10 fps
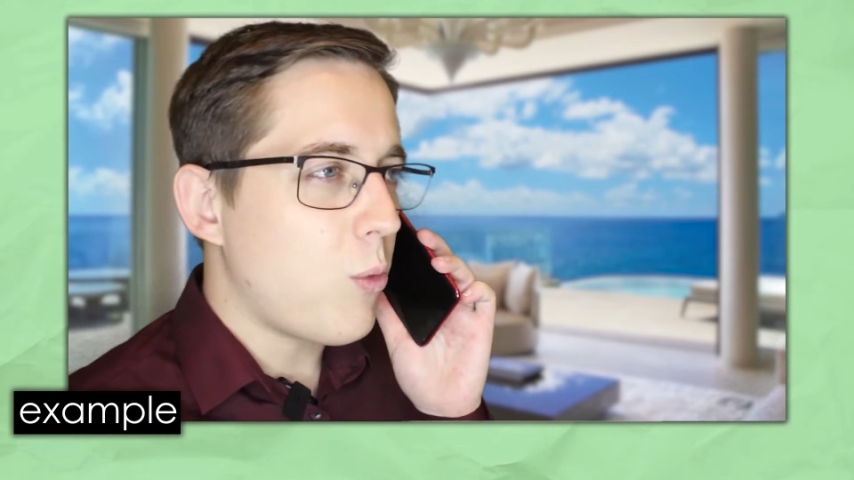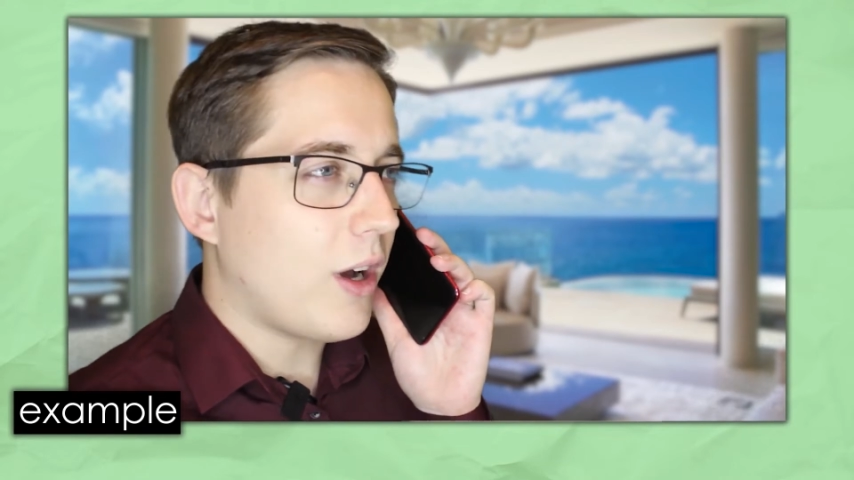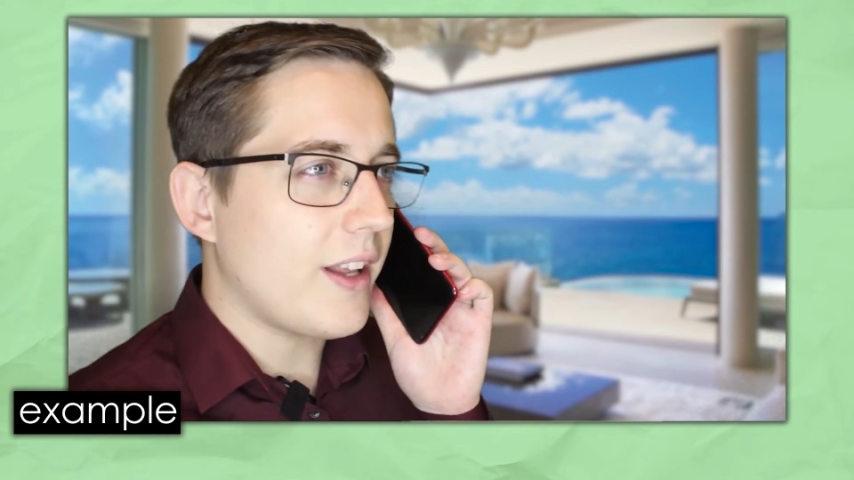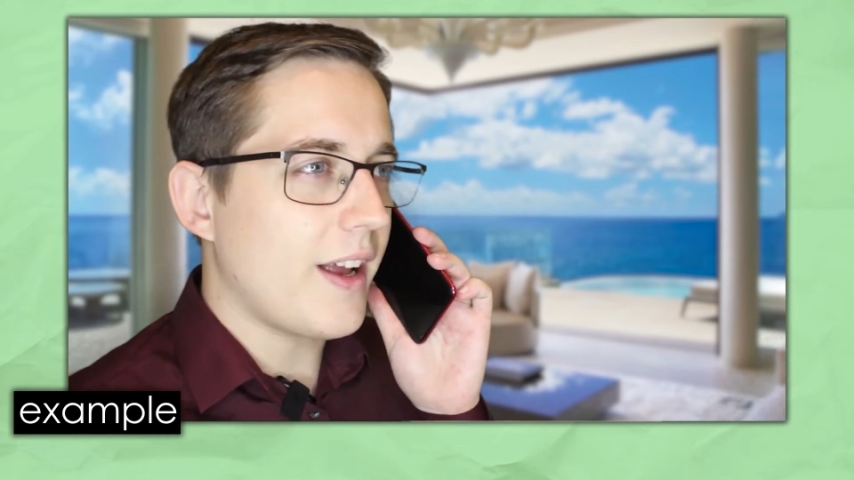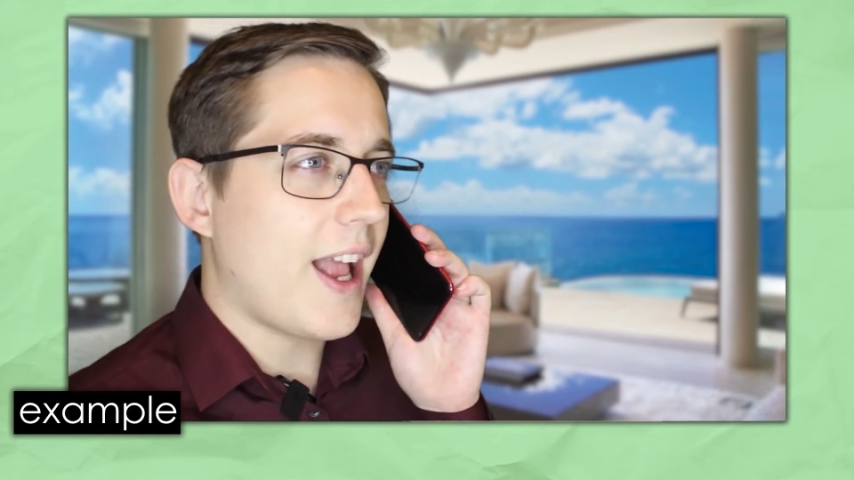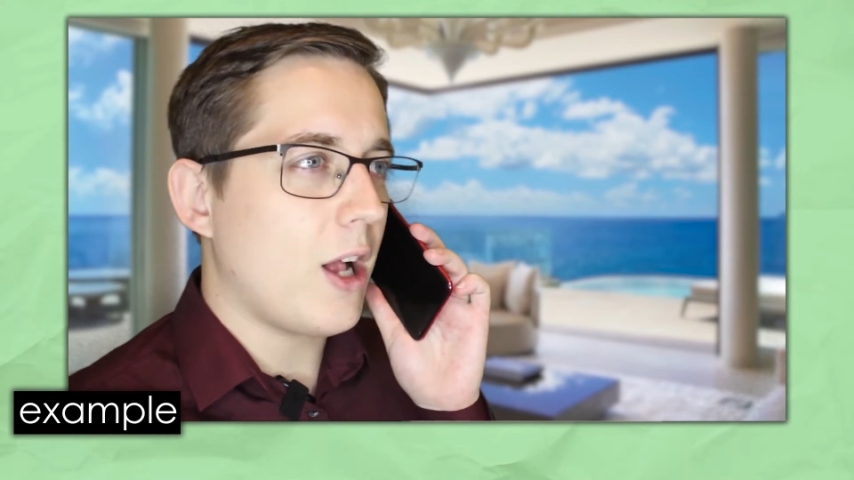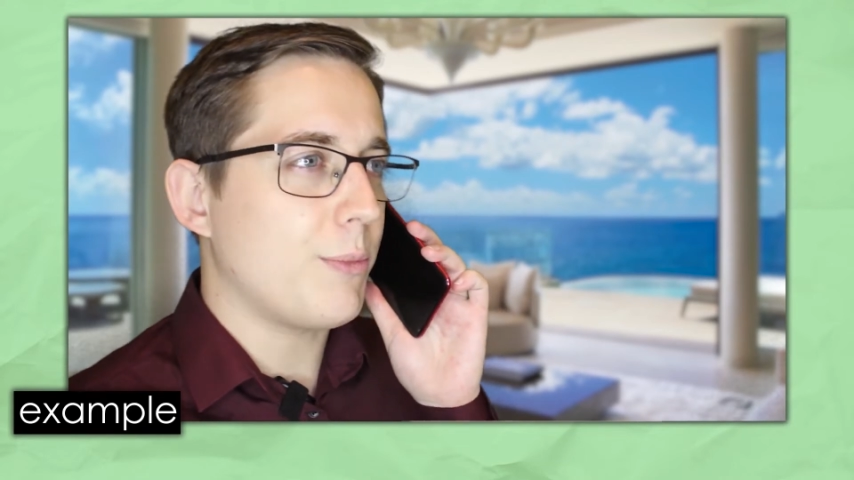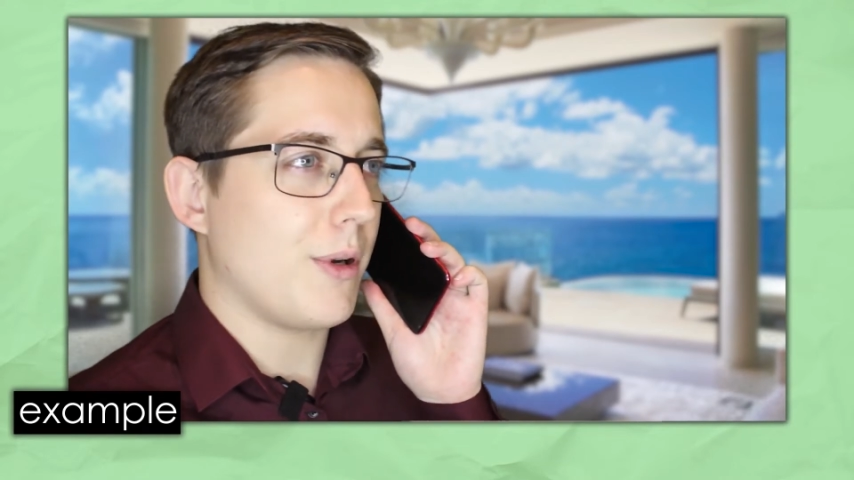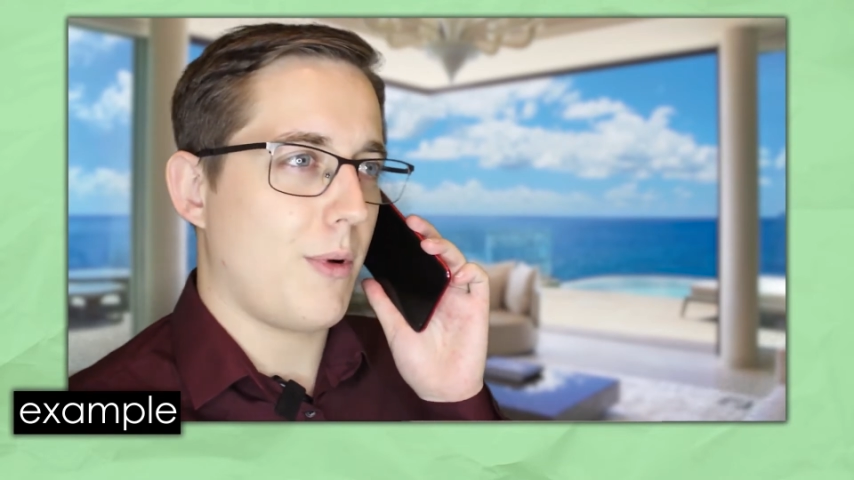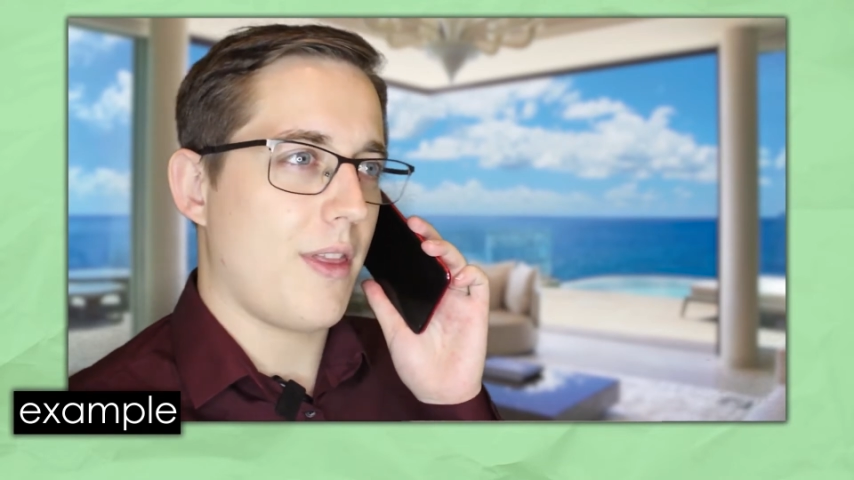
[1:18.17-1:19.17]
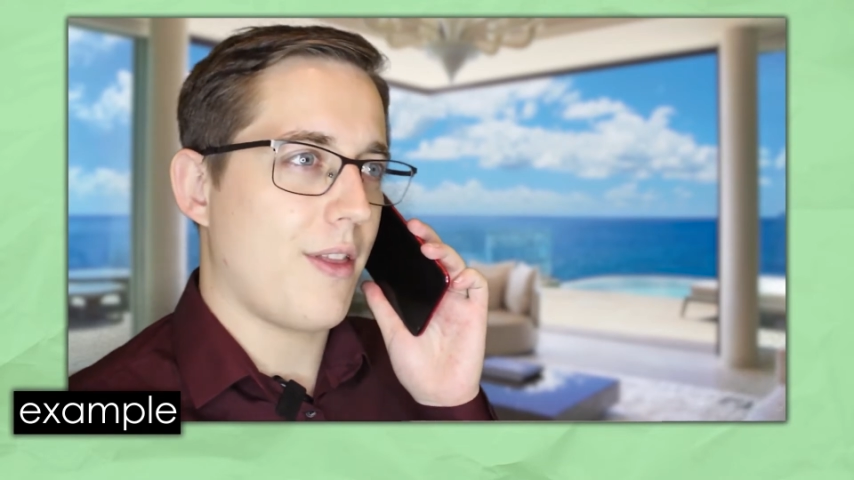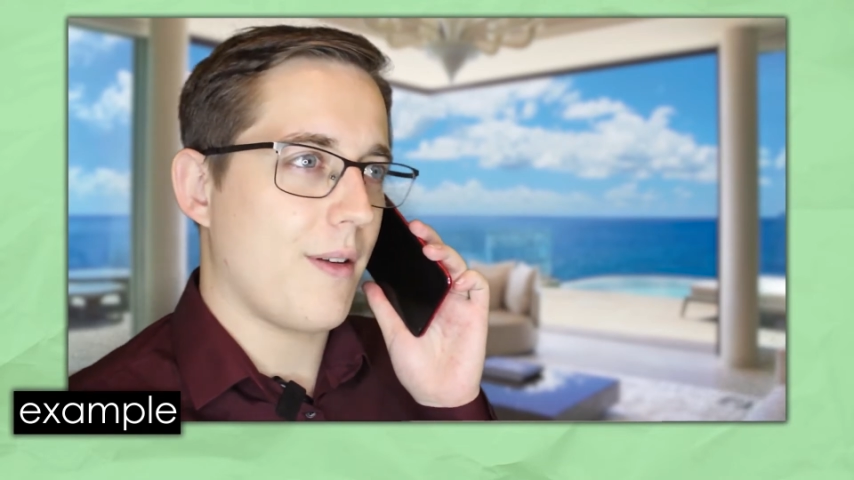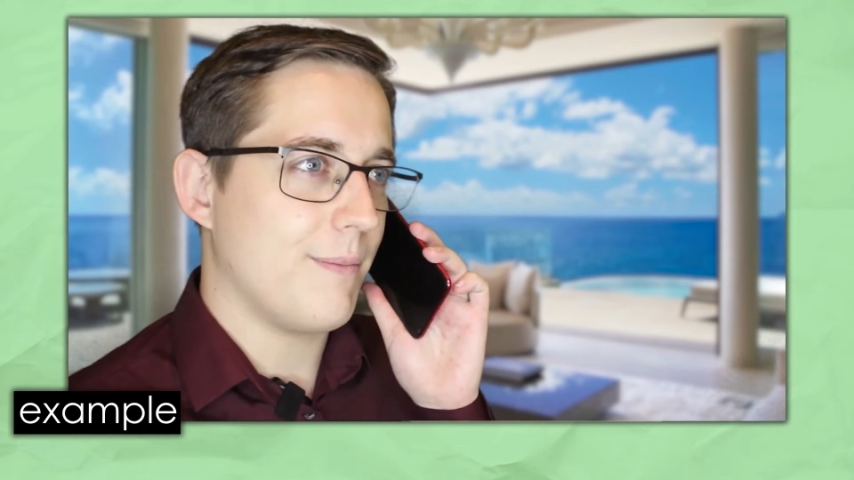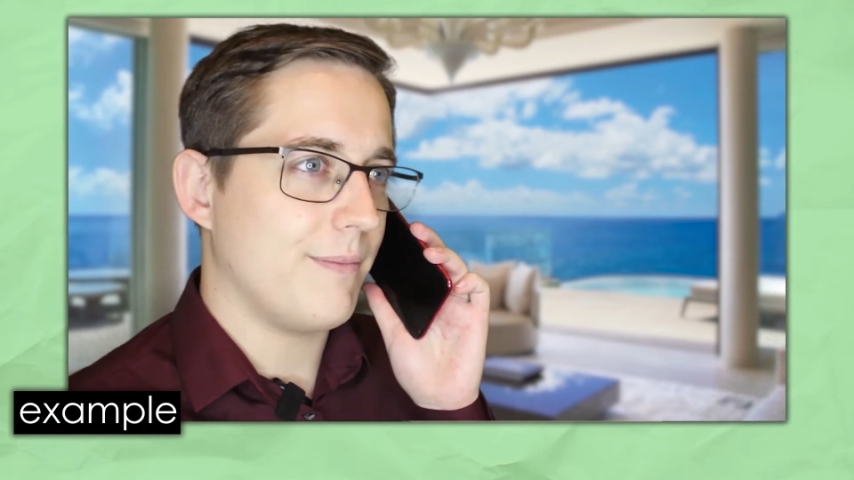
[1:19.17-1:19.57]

What can I help you with?